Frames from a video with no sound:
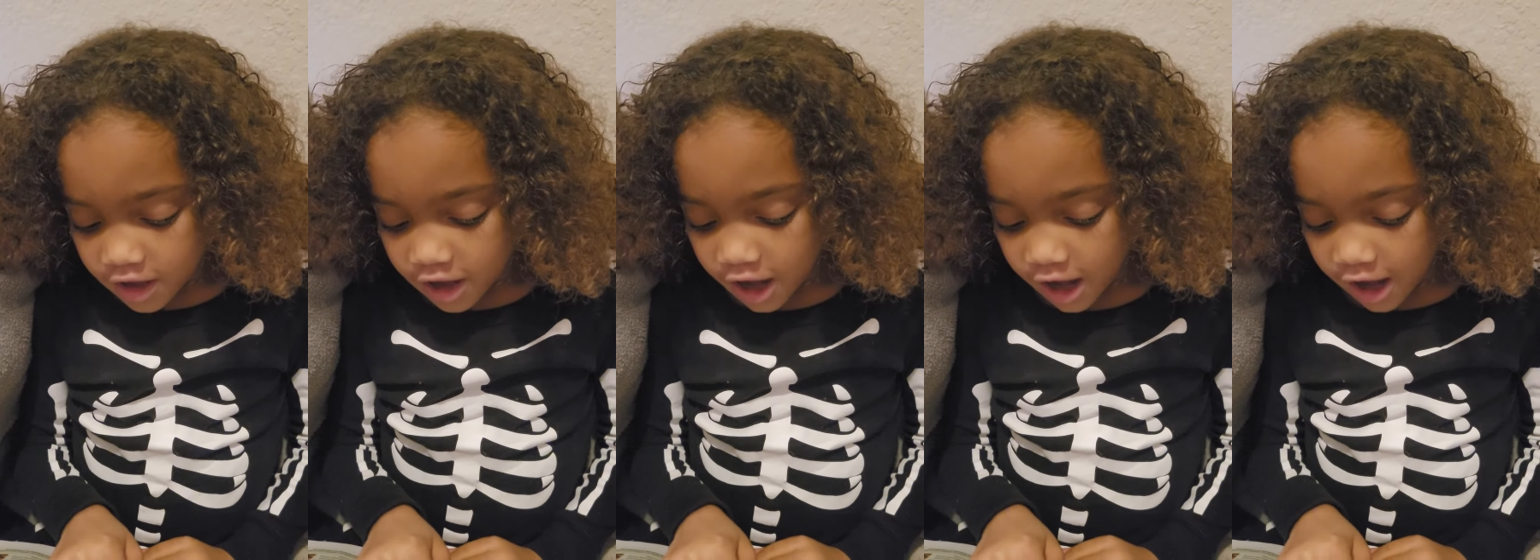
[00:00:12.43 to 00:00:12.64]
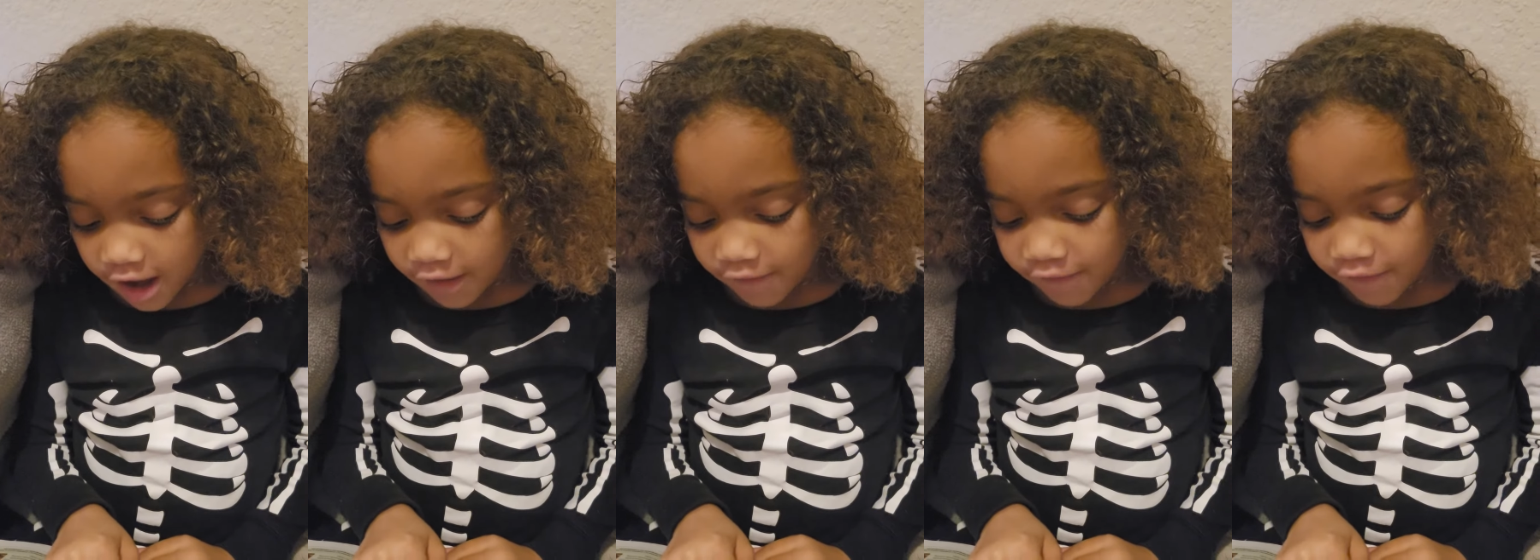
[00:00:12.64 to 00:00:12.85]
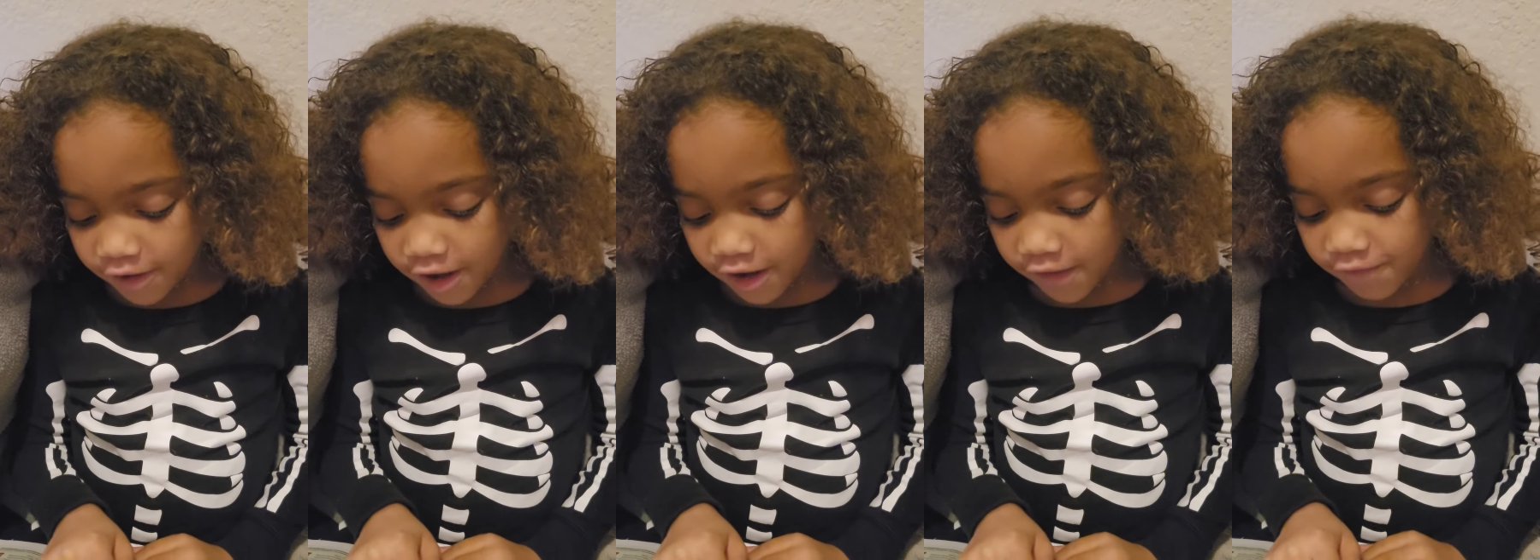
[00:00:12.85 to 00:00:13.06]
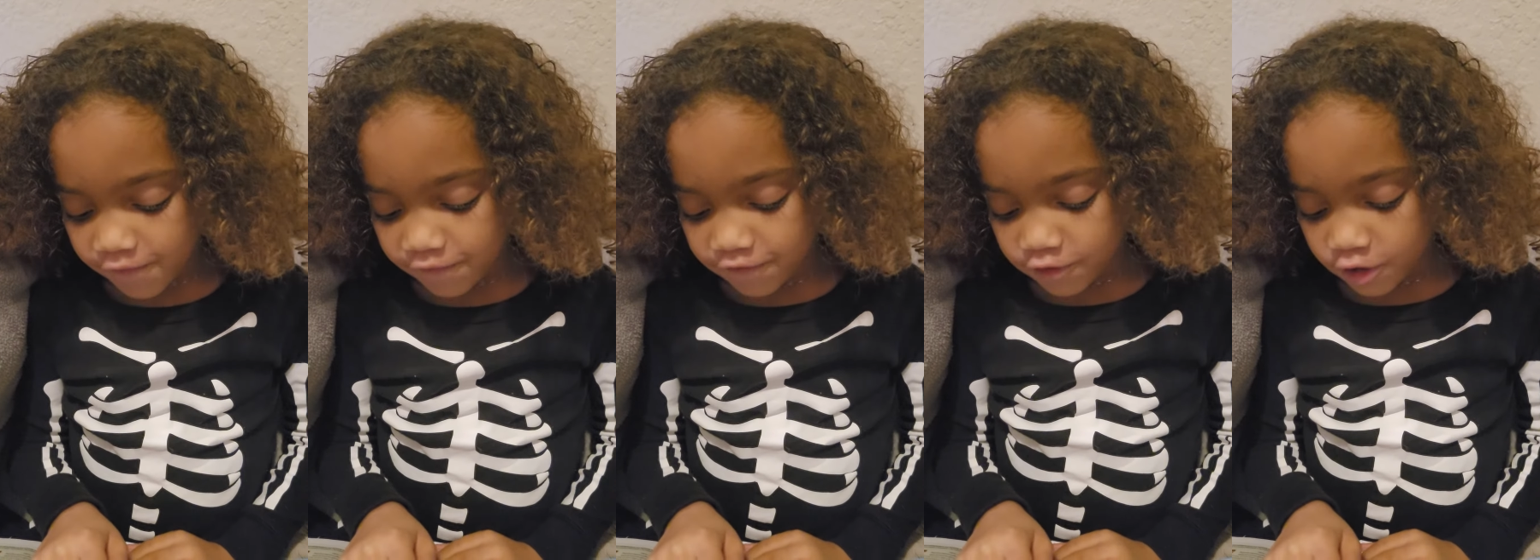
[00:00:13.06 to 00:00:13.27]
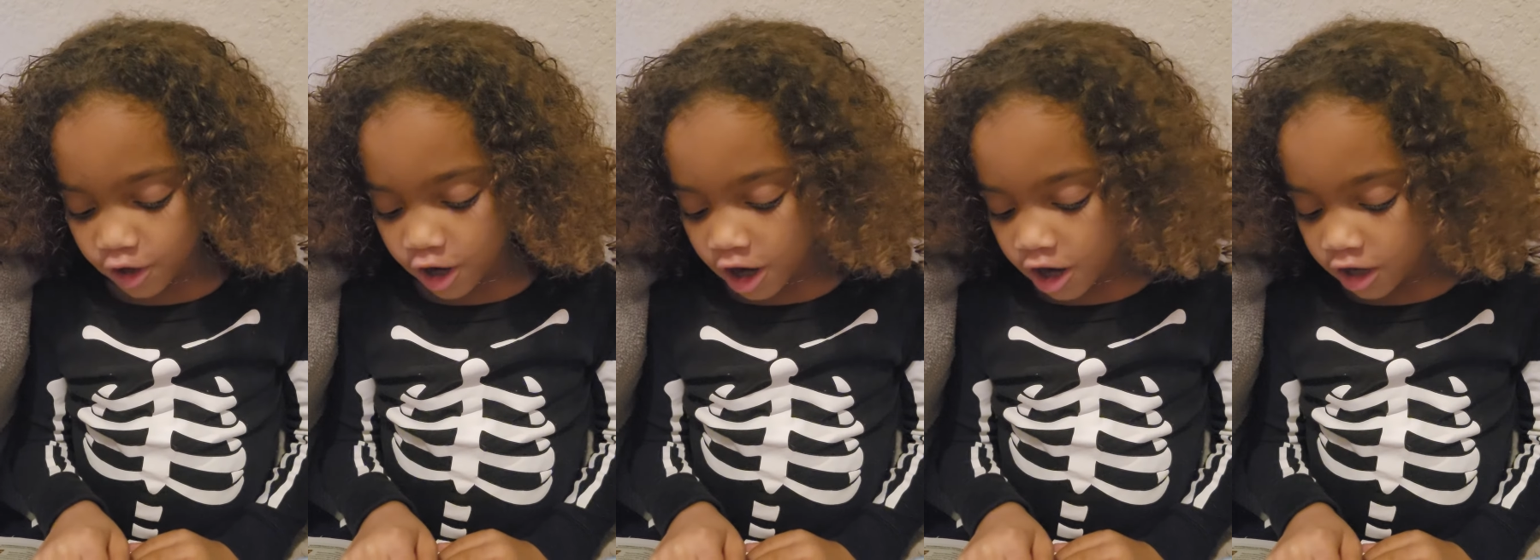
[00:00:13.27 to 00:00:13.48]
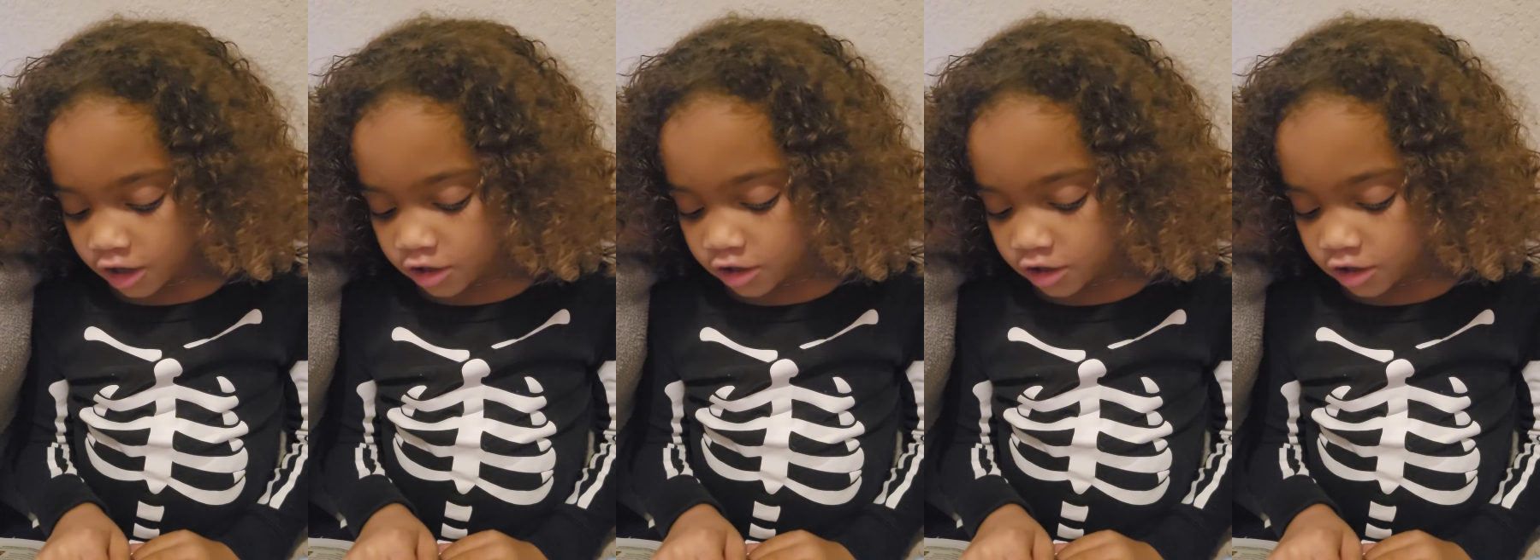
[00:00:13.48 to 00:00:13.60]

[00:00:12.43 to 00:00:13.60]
of a frog